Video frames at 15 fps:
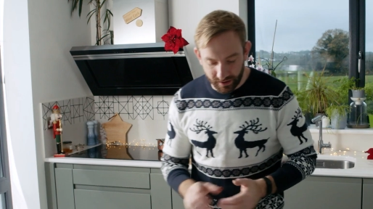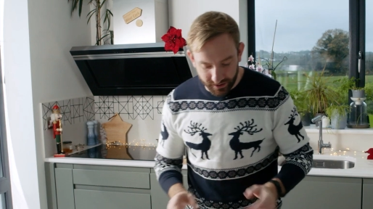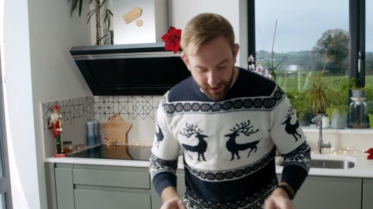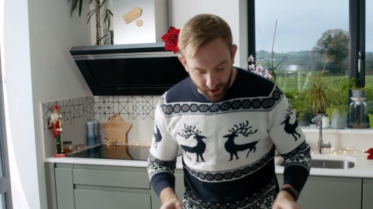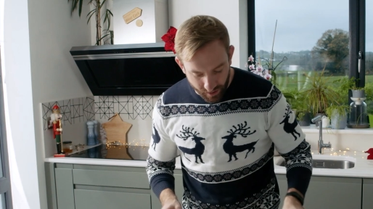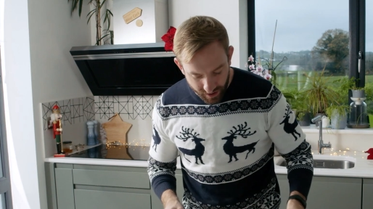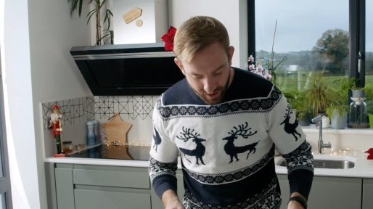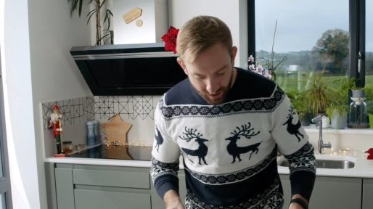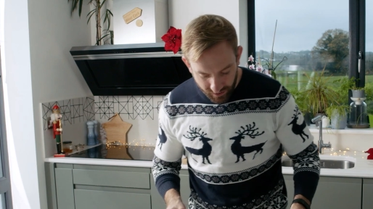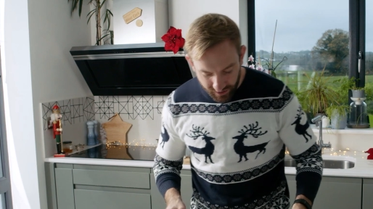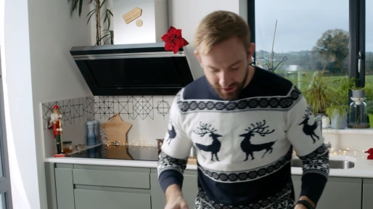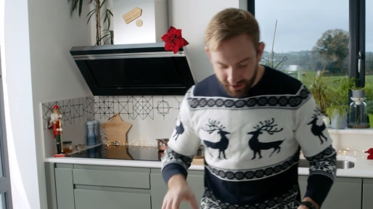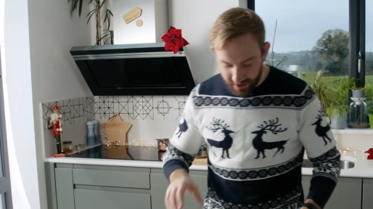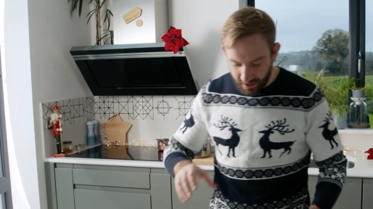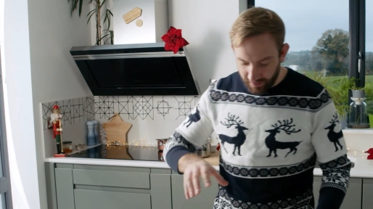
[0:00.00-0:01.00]
sourdough
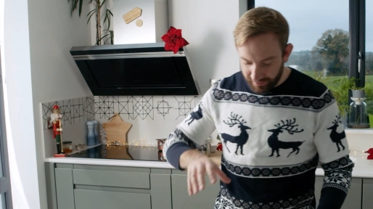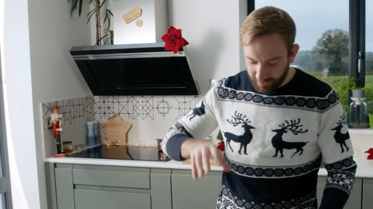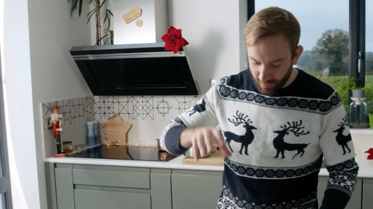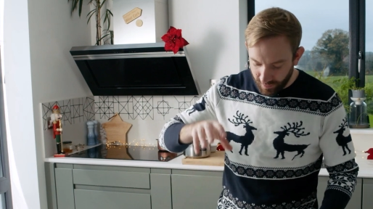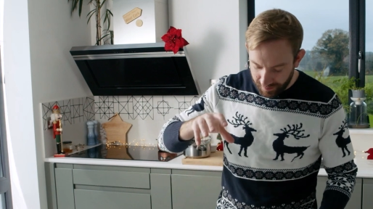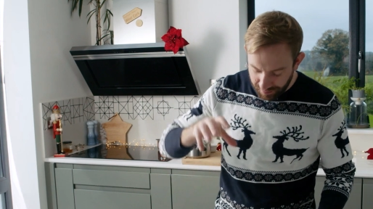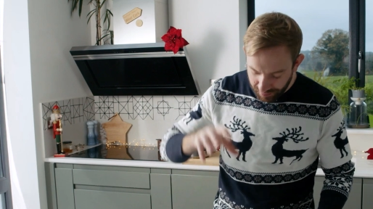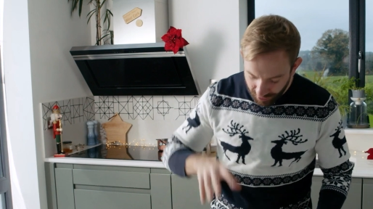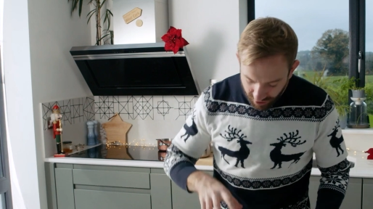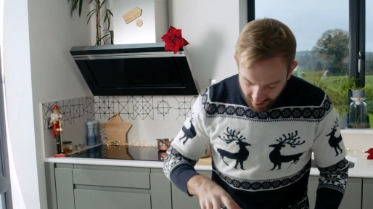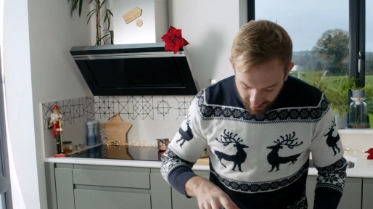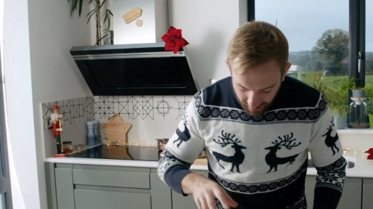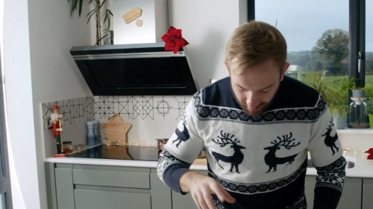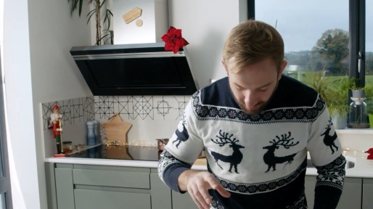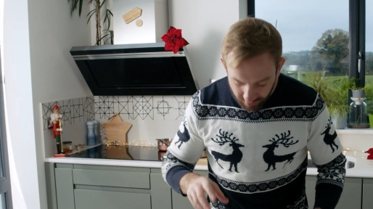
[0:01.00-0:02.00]
stuffed with
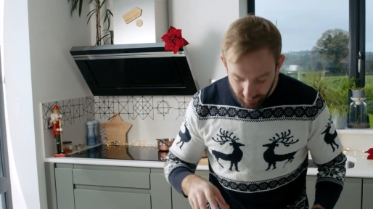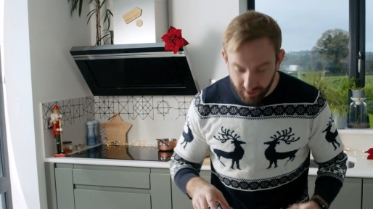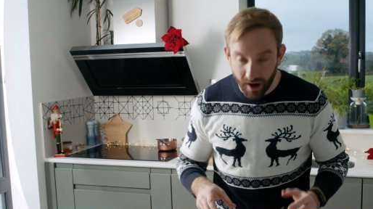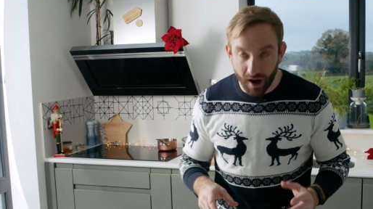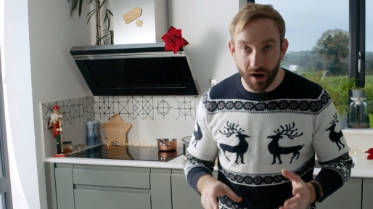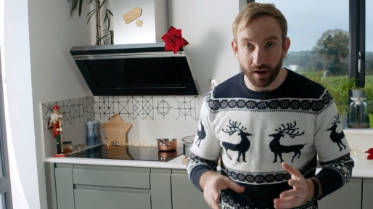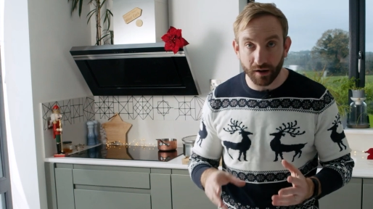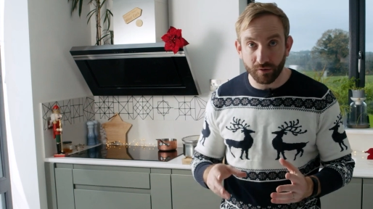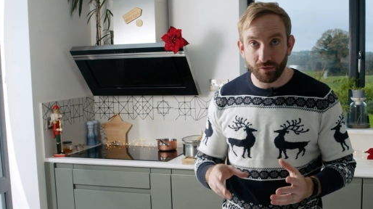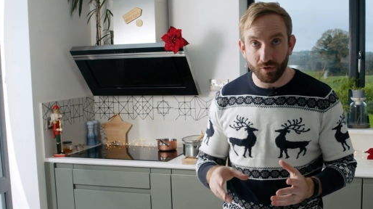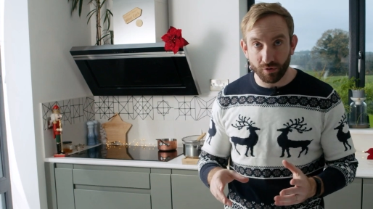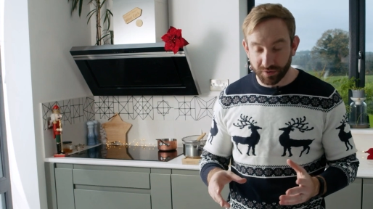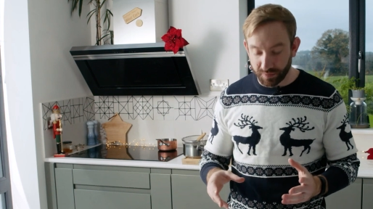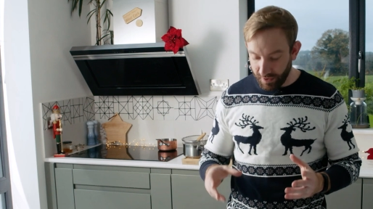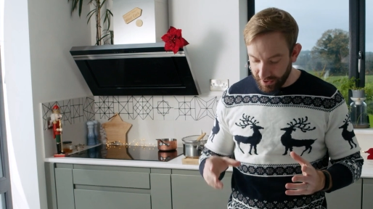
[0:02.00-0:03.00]
brie, garlic and
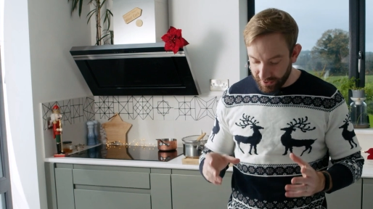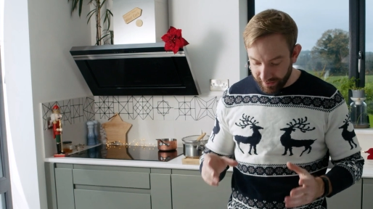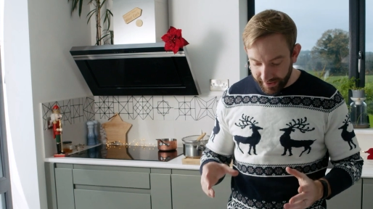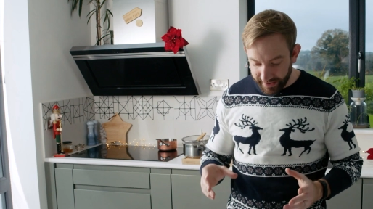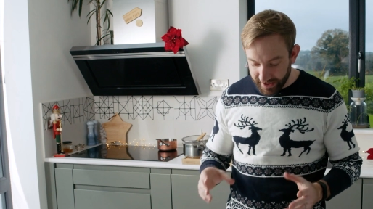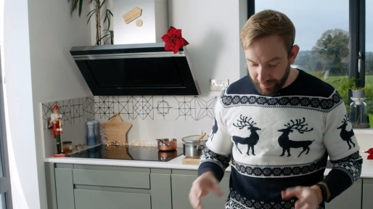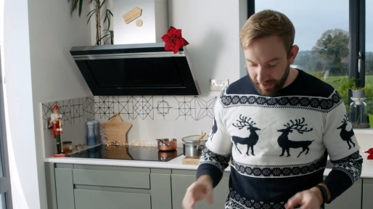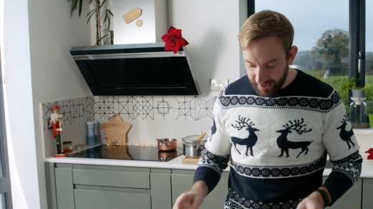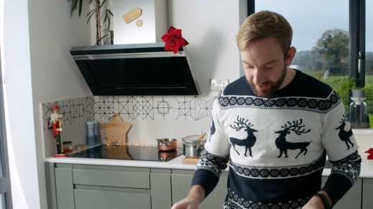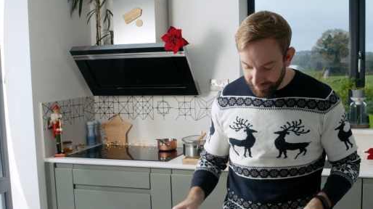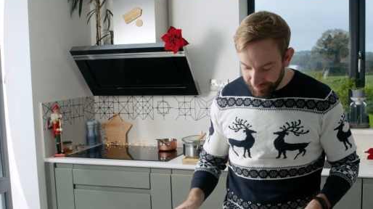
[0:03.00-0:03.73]
rosemary is ready to bake.